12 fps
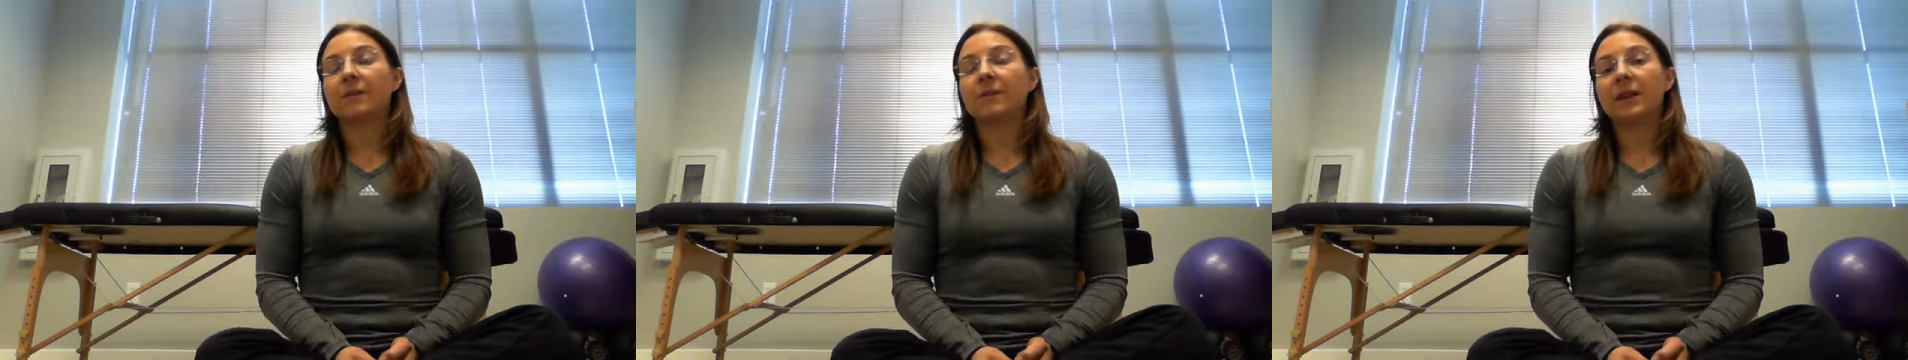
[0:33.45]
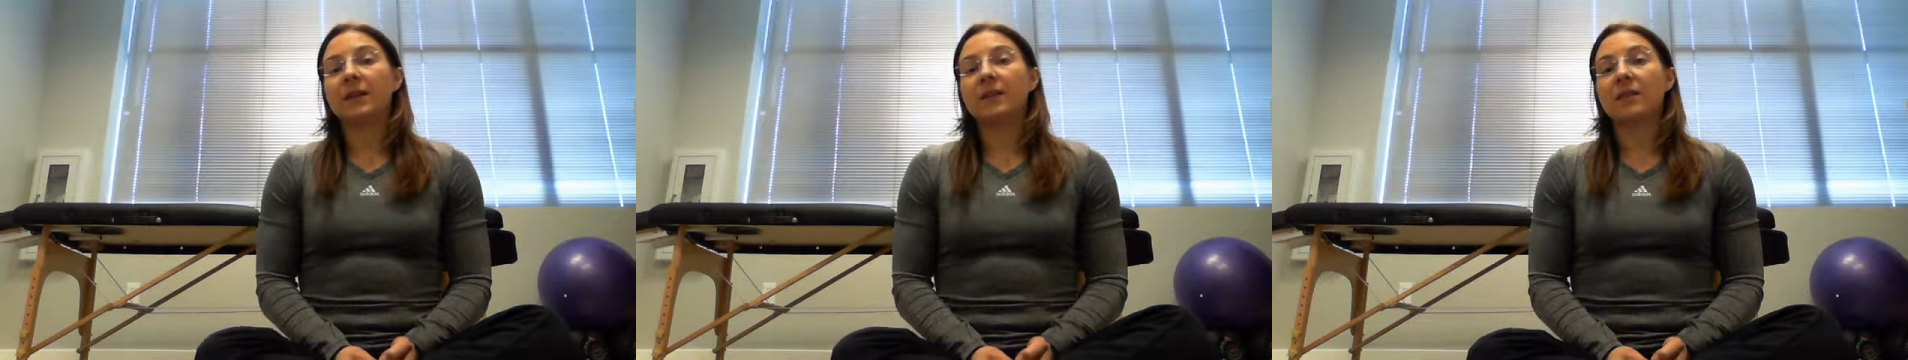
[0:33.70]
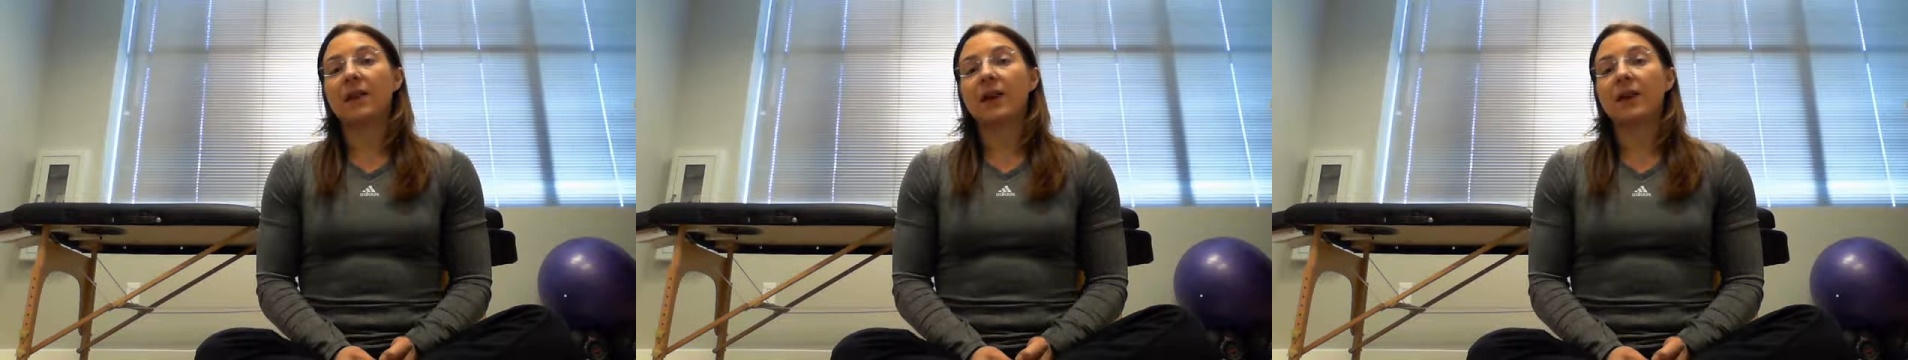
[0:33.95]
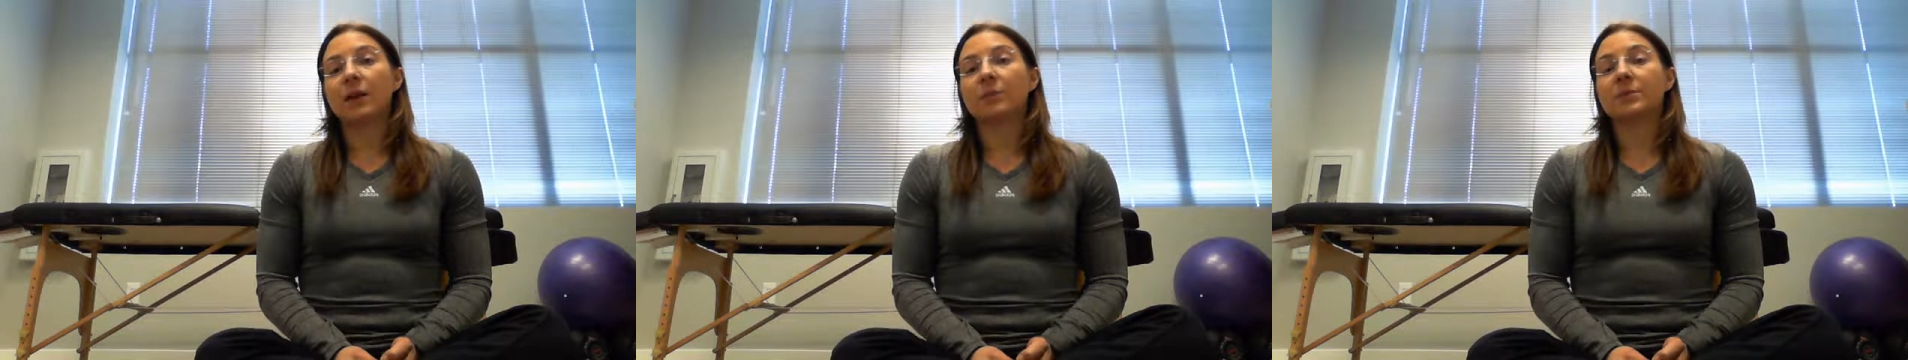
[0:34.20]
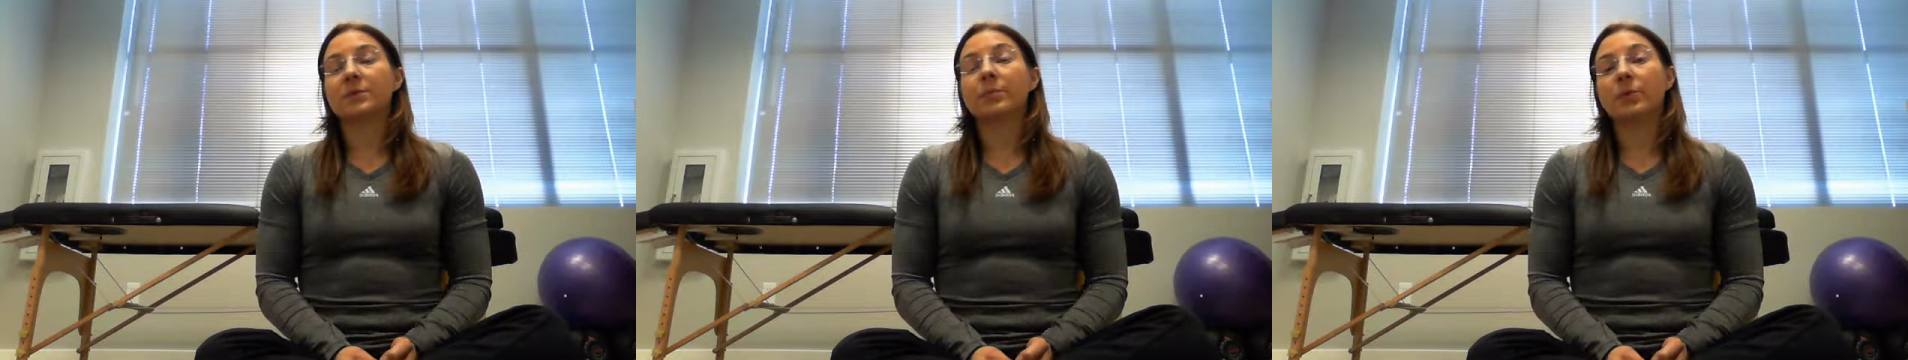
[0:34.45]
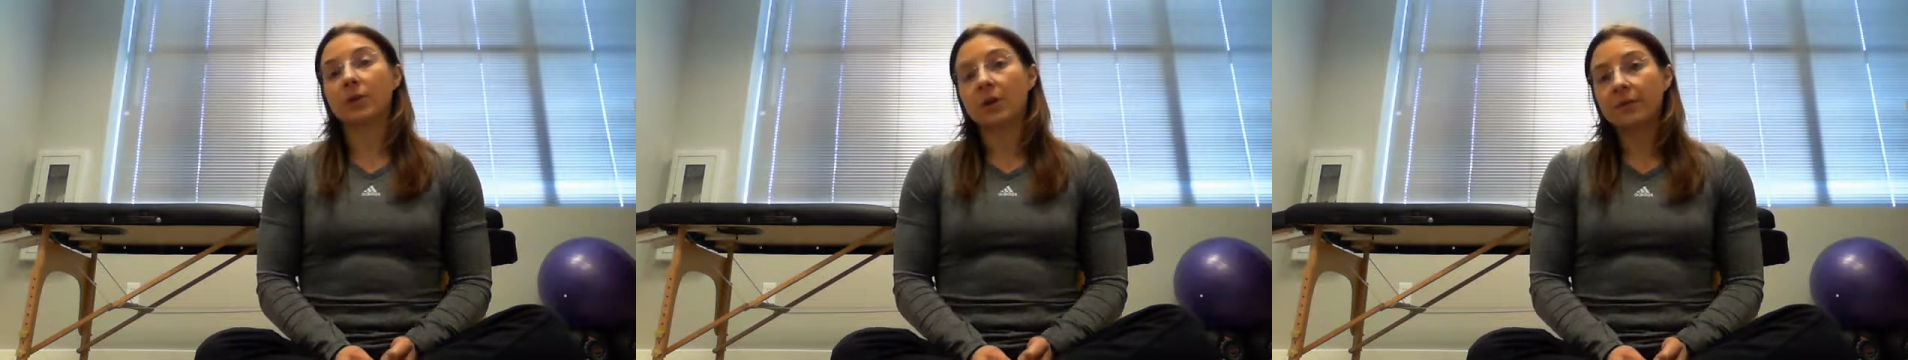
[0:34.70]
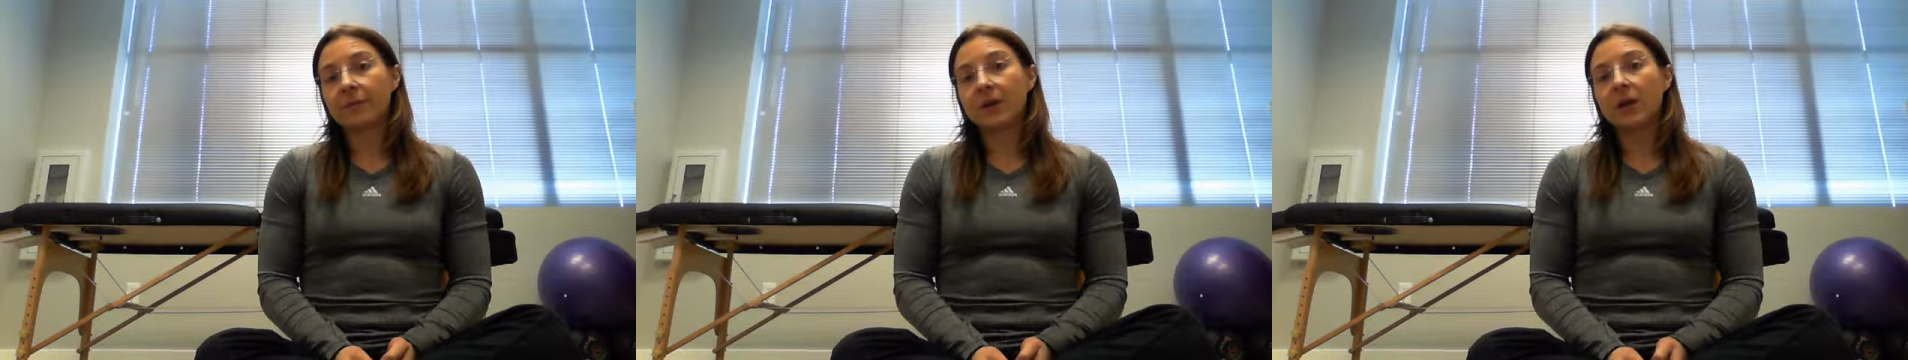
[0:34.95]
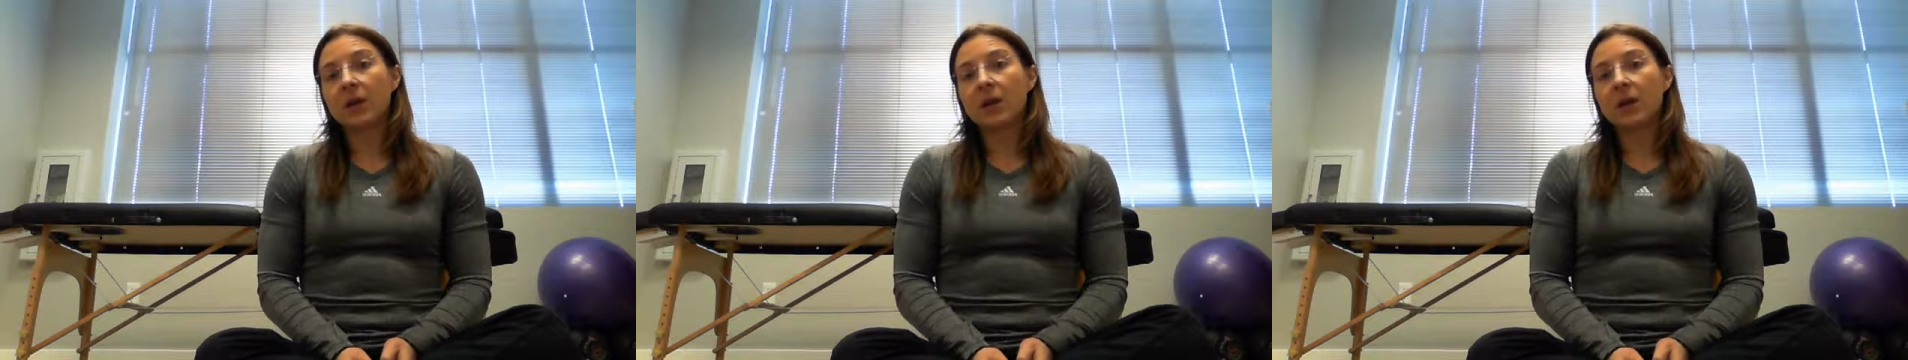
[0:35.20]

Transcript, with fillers: feet that help support our foot.